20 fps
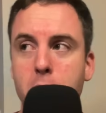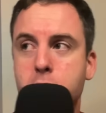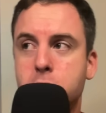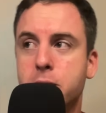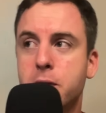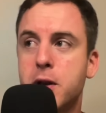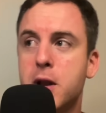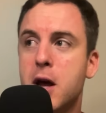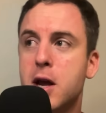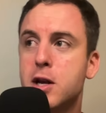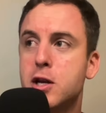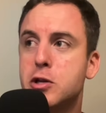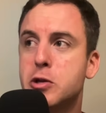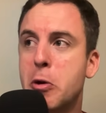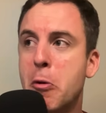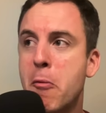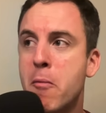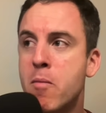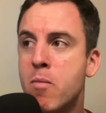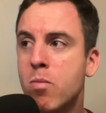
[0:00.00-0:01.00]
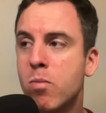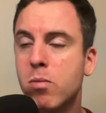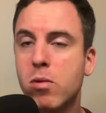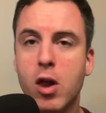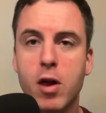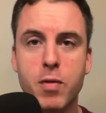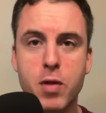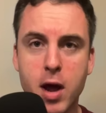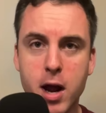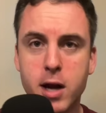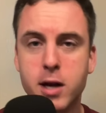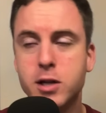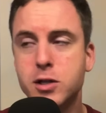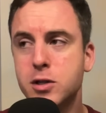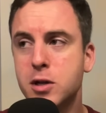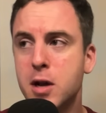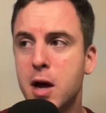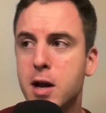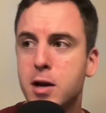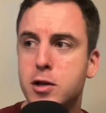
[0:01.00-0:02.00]
in the 90s. In the 80s and
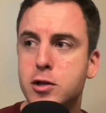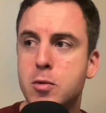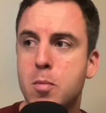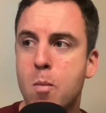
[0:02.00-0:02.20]
90s.